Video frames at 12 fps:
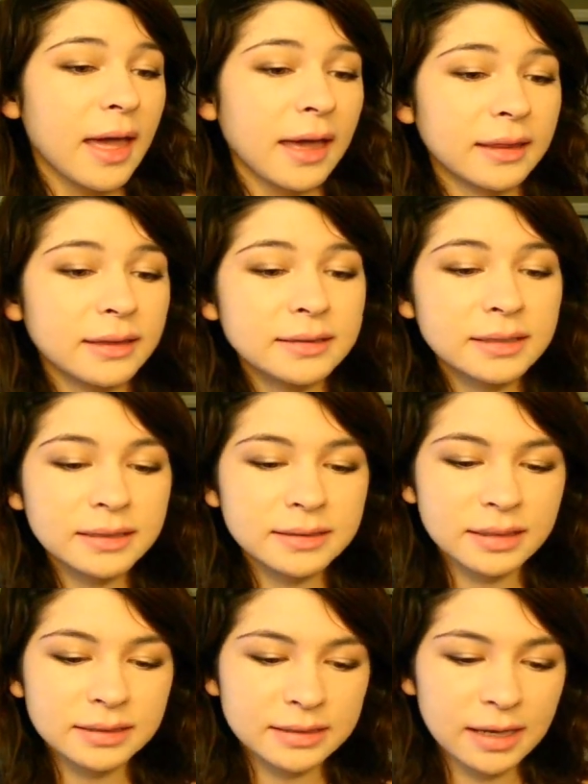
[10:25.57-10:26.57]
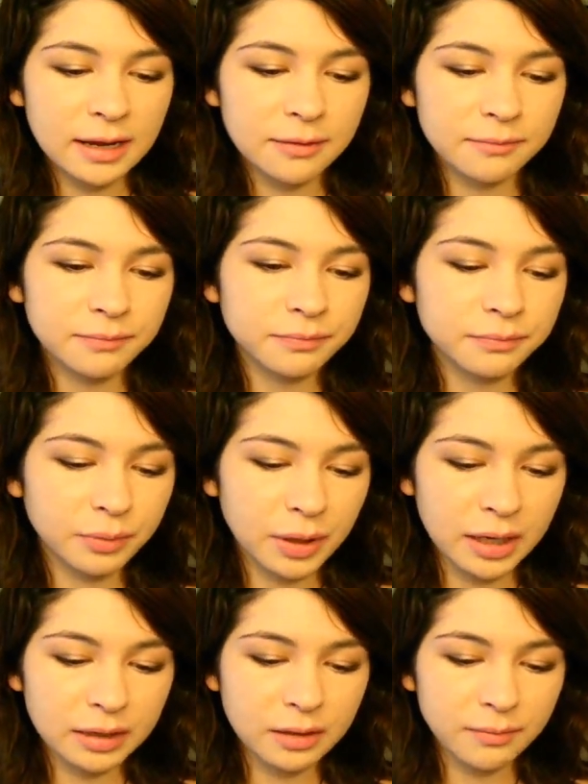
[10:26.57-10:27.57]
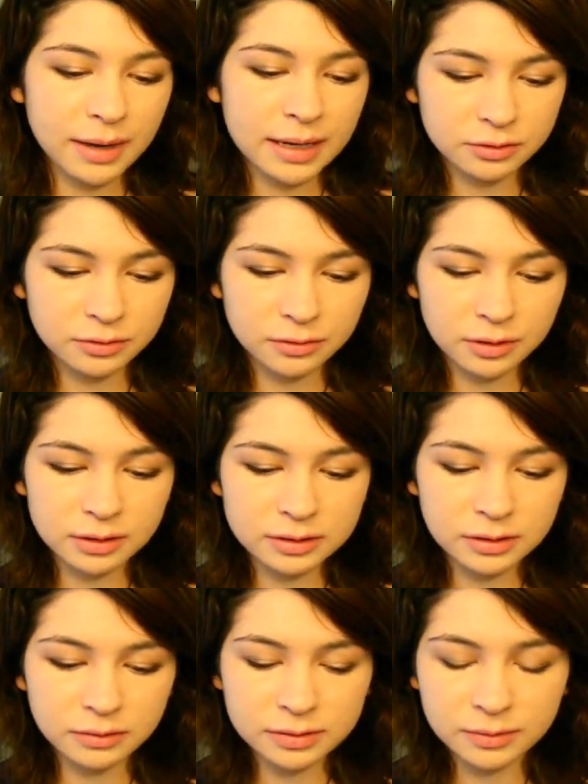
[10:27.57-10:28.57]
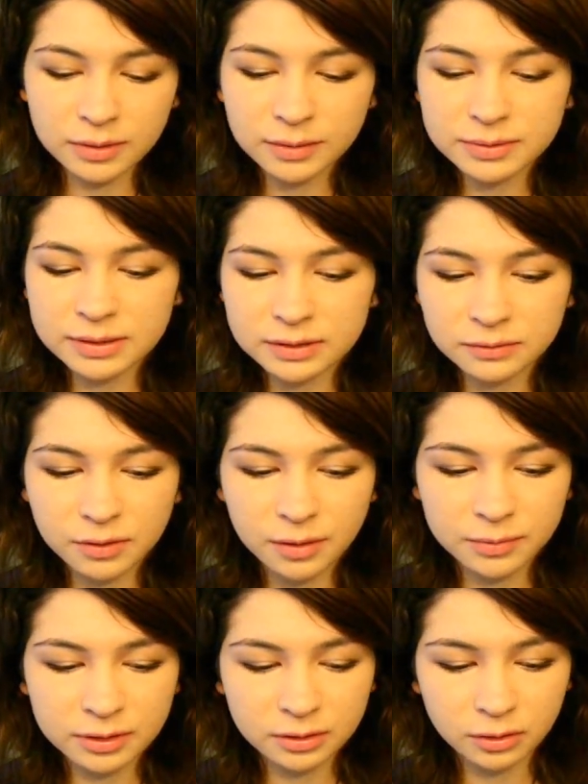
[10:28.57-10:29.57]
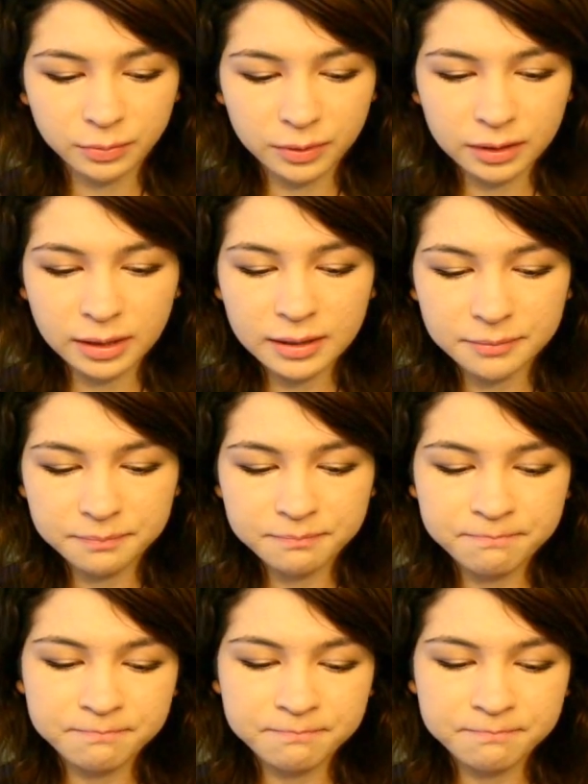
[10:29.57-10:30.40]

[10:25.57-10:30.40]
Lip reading: And this is the same brand, the My Chore. So sometimes this will come in a little booklet,